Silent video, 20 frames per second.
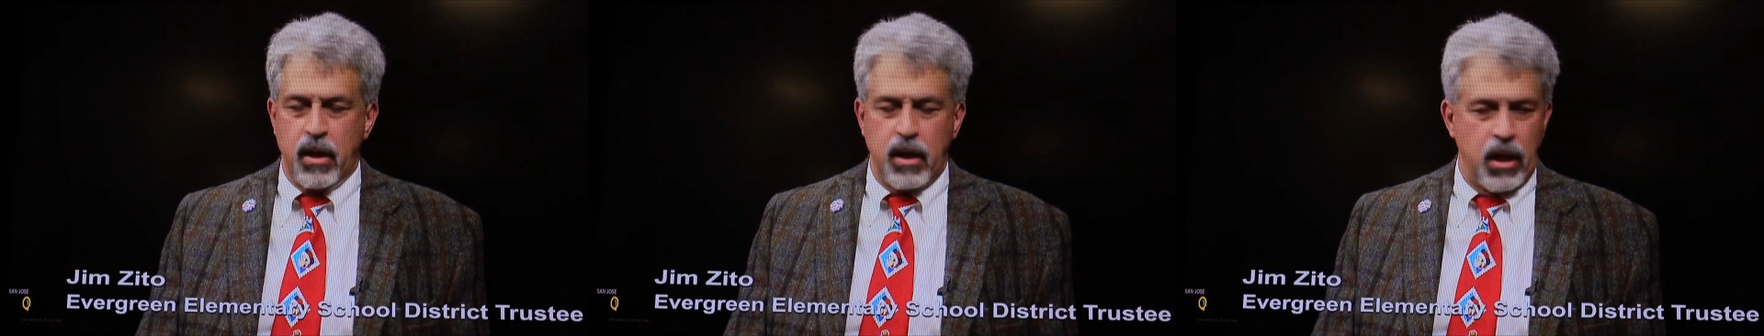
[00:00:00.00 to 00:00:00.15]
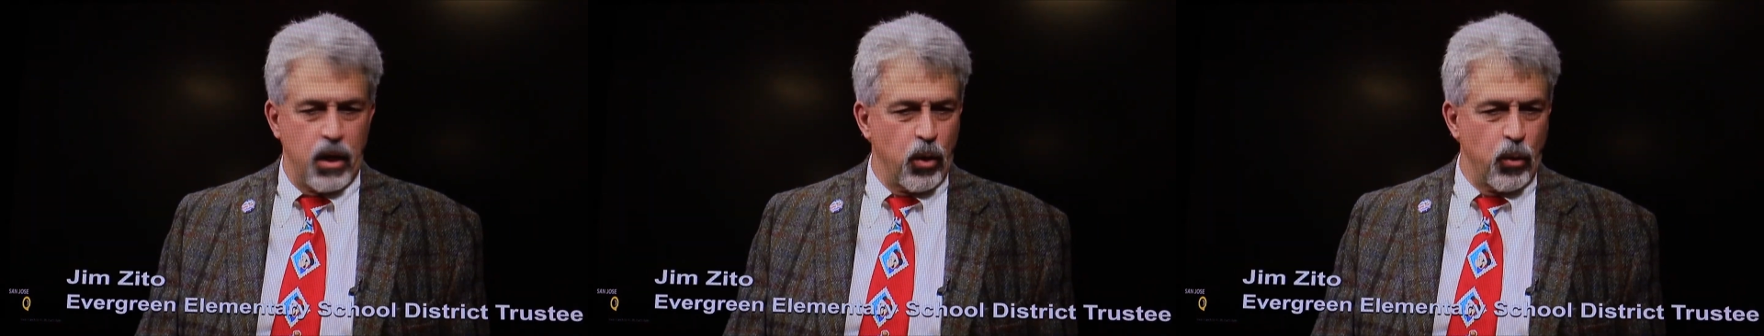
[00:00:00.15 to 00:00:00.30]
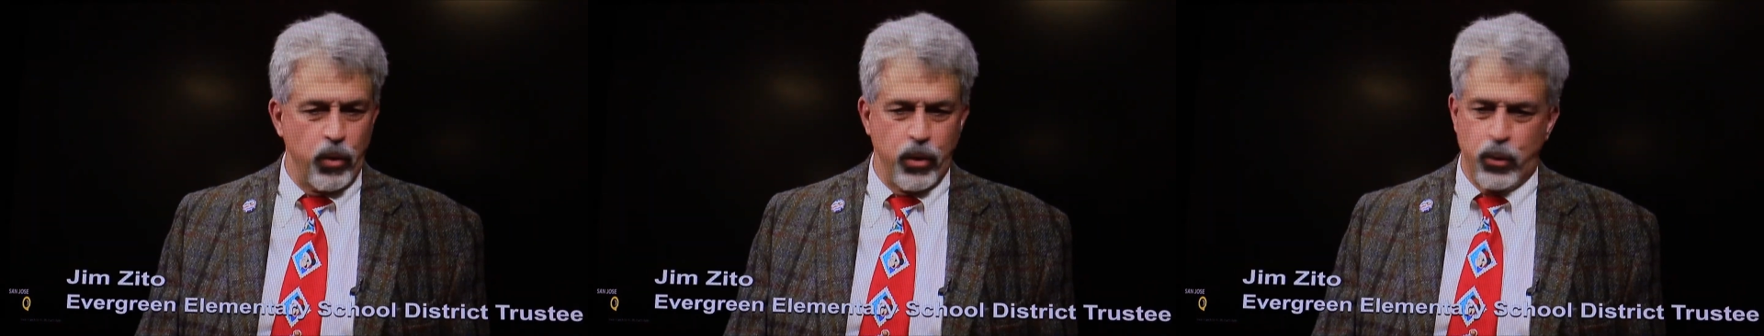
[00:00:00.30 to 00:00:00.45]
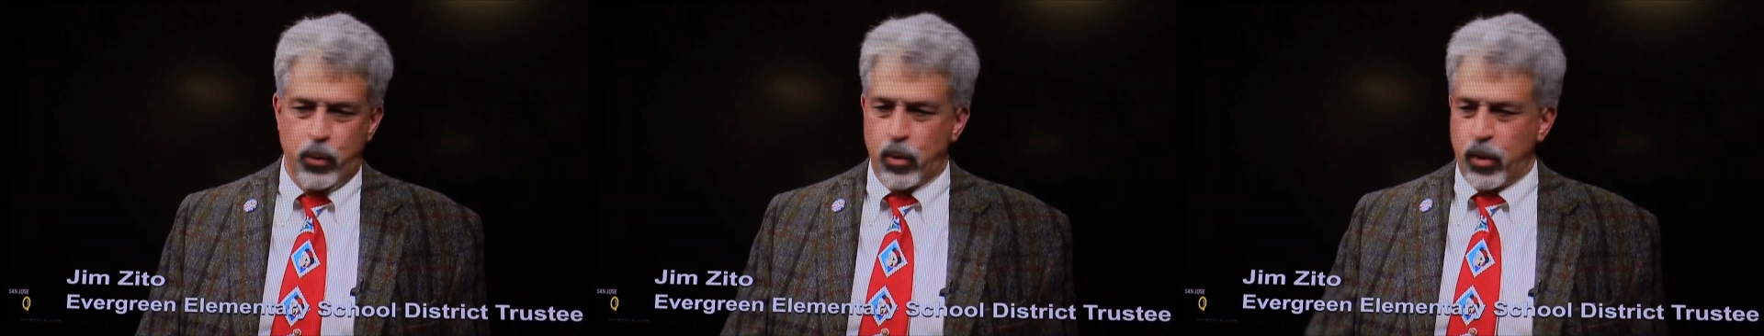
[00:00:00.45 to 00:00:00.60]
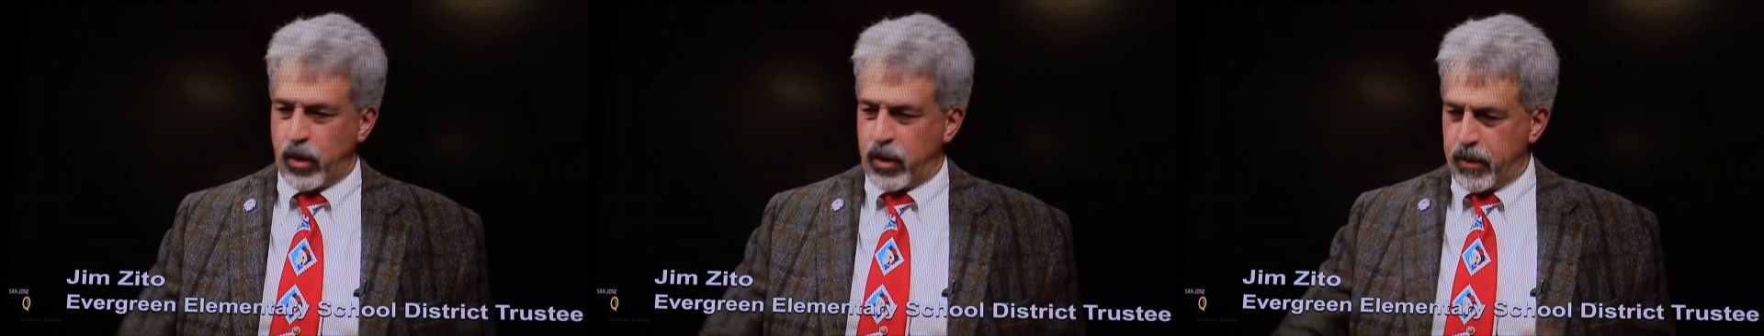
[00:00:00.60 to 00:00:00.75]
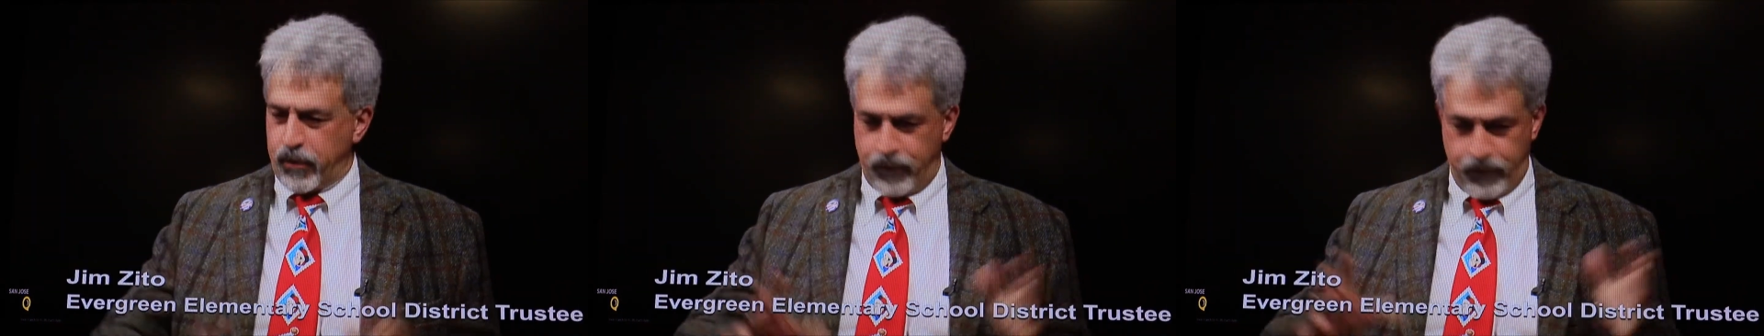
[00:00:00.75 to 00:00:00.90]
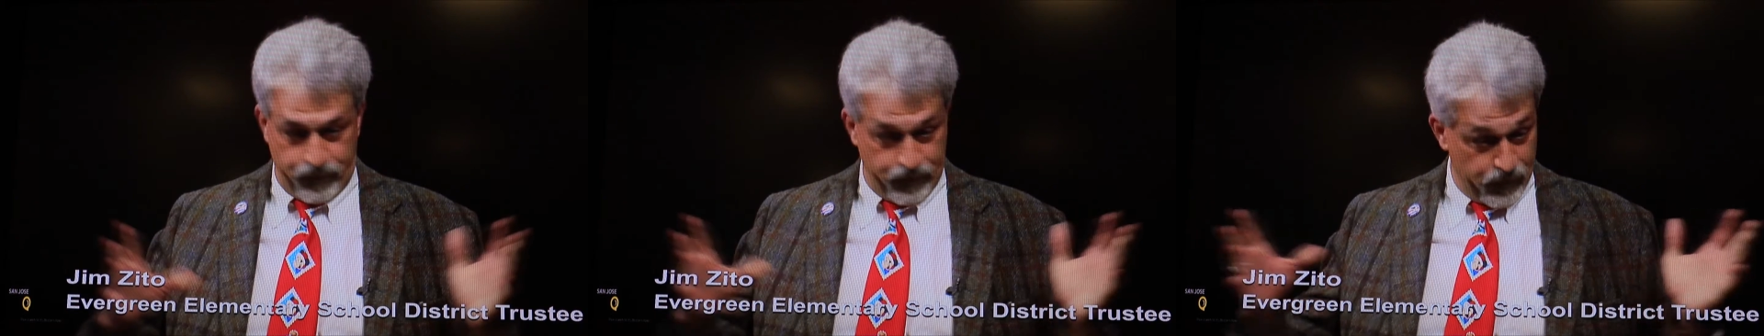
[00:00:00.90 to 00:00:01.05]
I always work
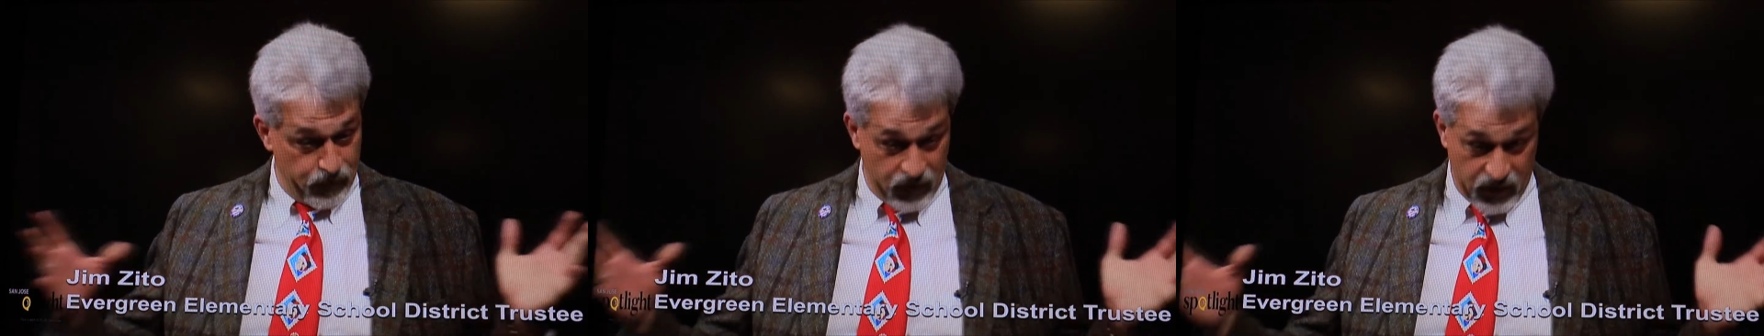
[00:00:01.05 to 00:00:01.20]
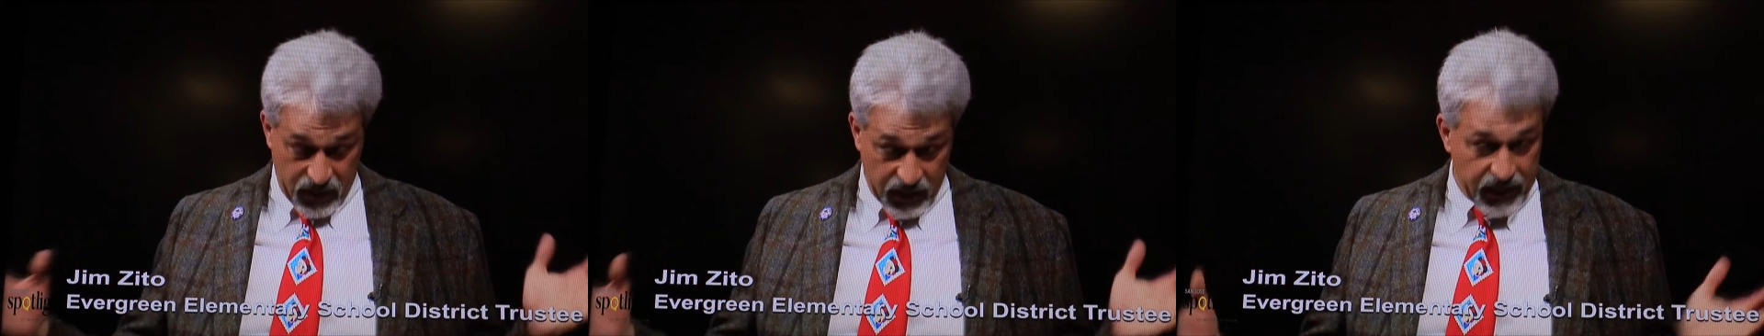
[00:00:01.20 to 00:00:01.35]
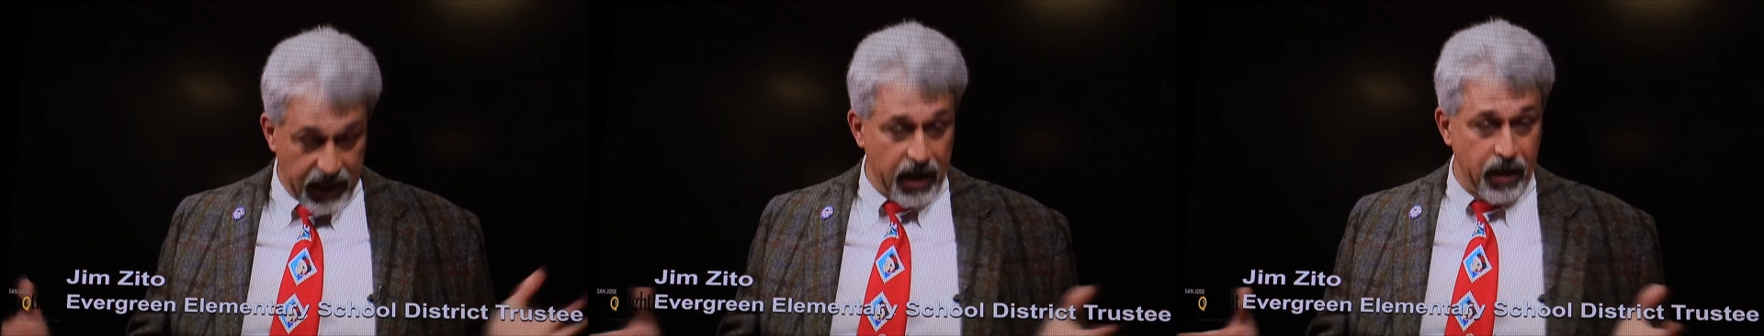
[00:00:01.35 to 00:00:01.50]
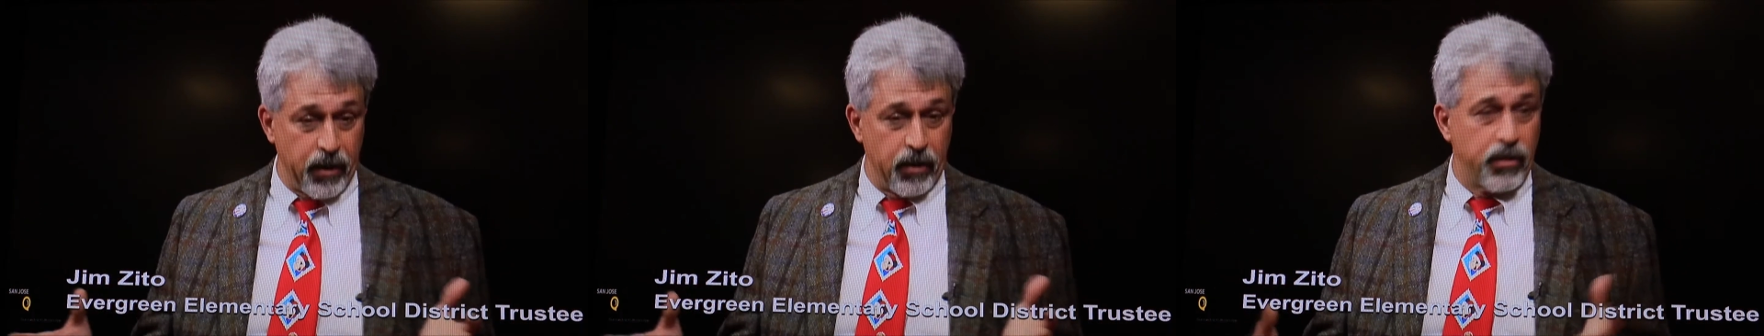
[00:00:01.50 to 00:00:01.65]
together.